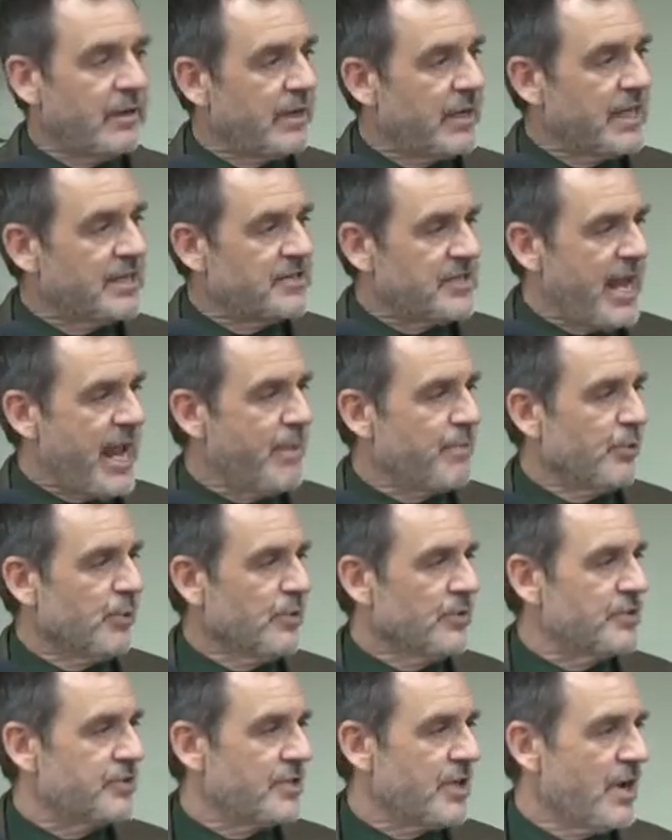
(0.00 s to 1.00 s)

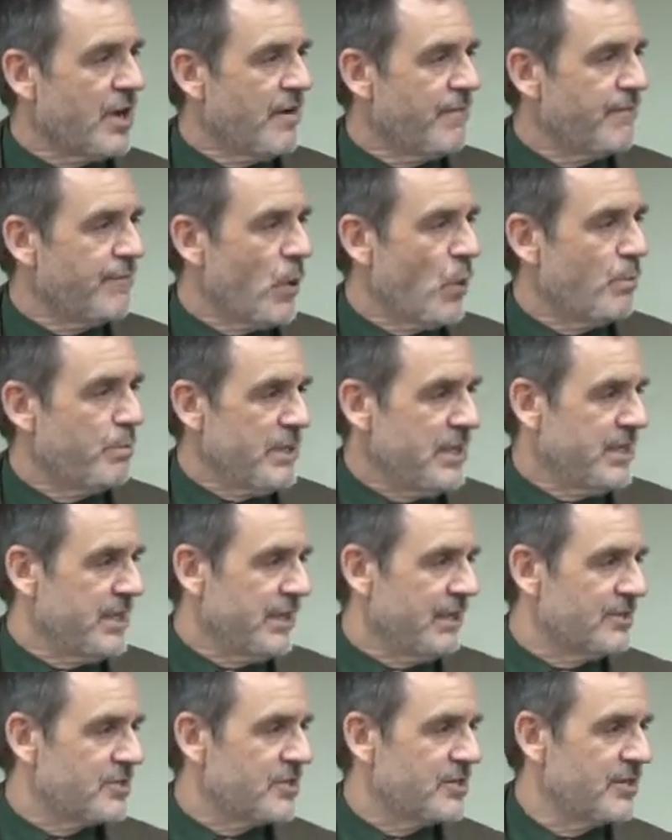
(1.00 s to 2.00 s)
examples of
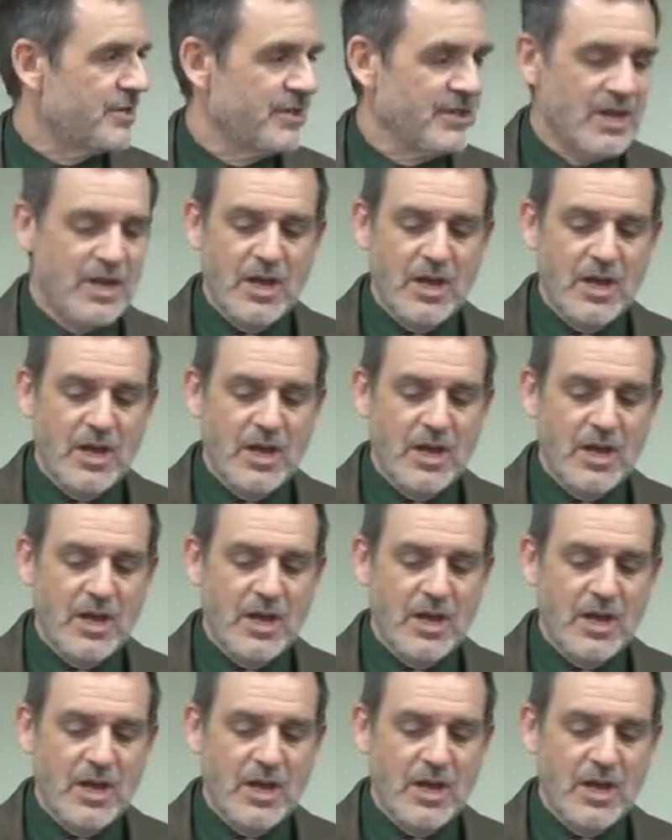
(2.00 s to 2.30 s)
obedience.